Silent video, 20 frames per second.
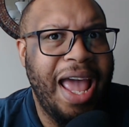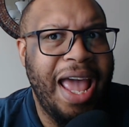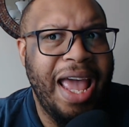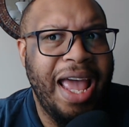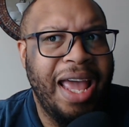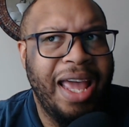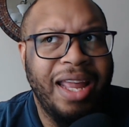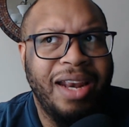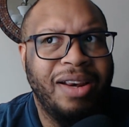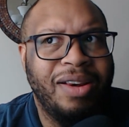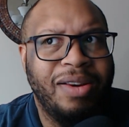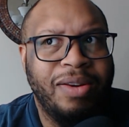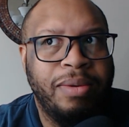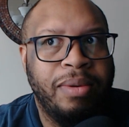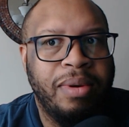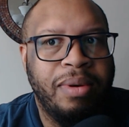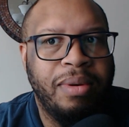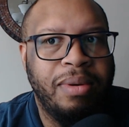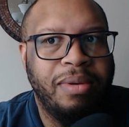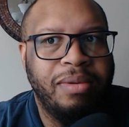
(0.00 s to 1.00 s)
and
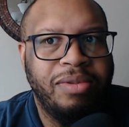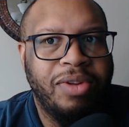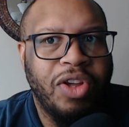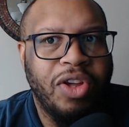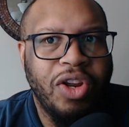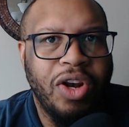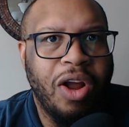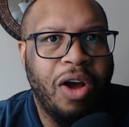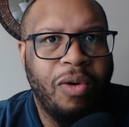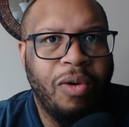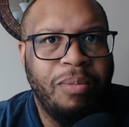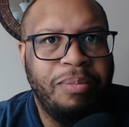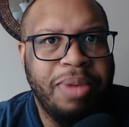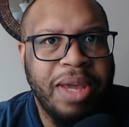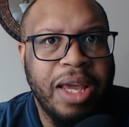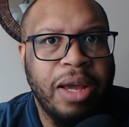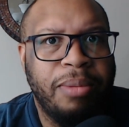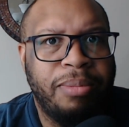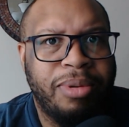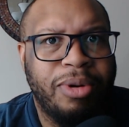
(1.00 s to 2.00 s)
you know
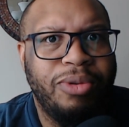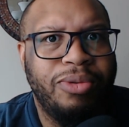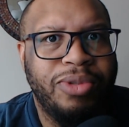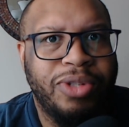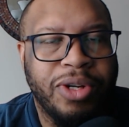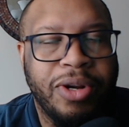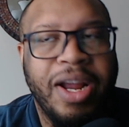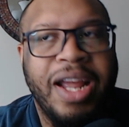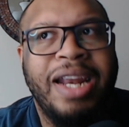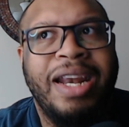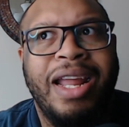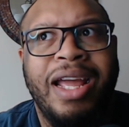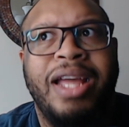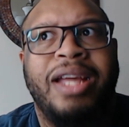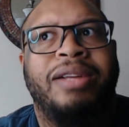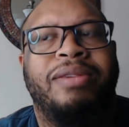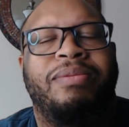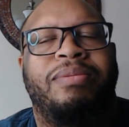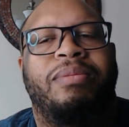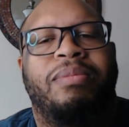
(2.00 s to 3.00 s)
be a bruiser. And
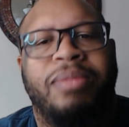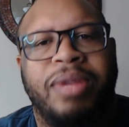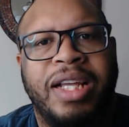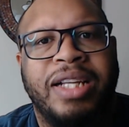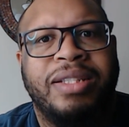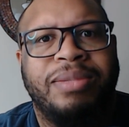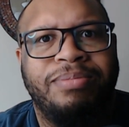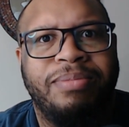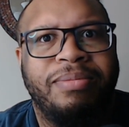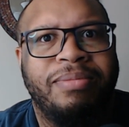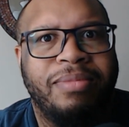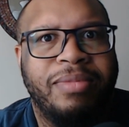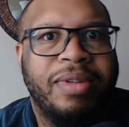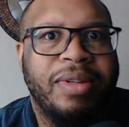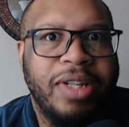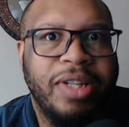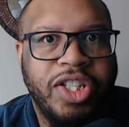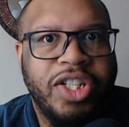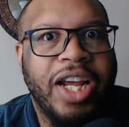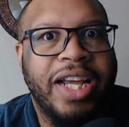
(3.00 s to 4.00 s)
then let's
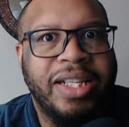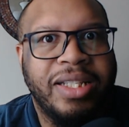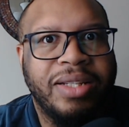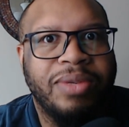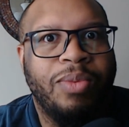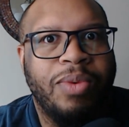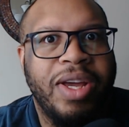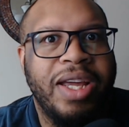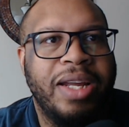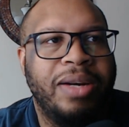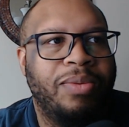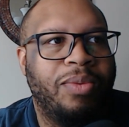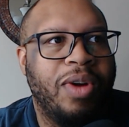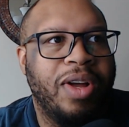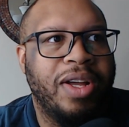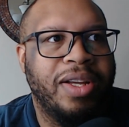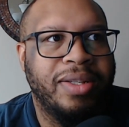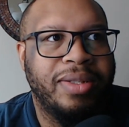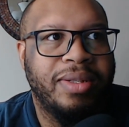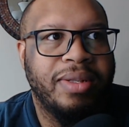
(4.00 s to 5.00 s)
Jason Witten
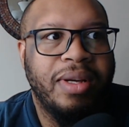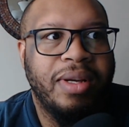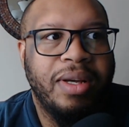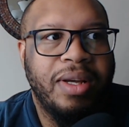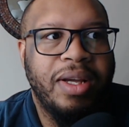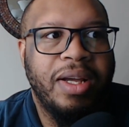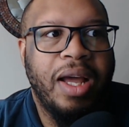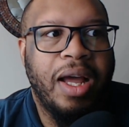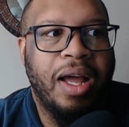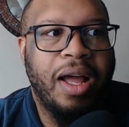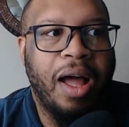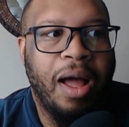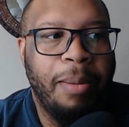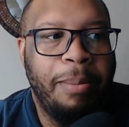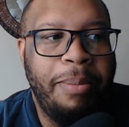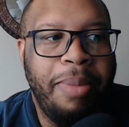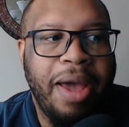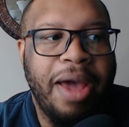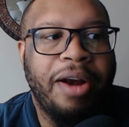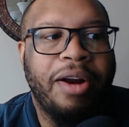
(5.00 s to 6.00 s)
was a
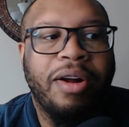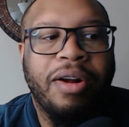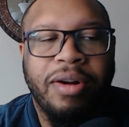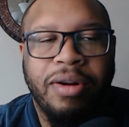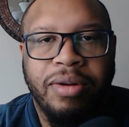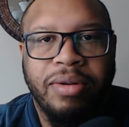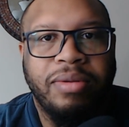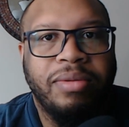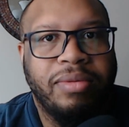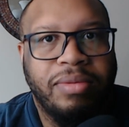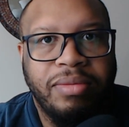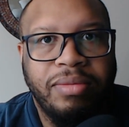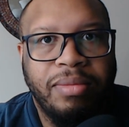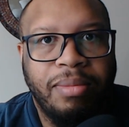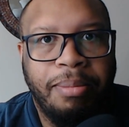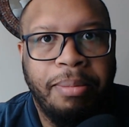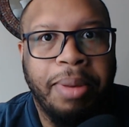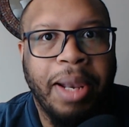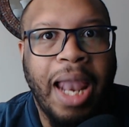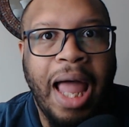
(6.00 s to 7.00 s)
better
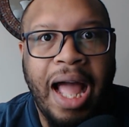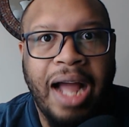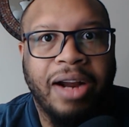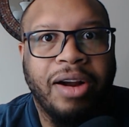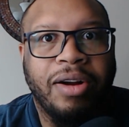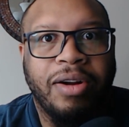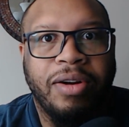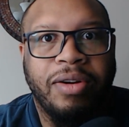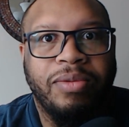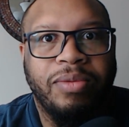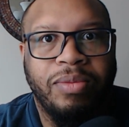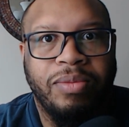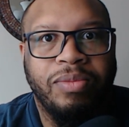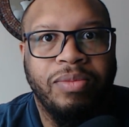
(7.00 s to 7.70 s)
blocker.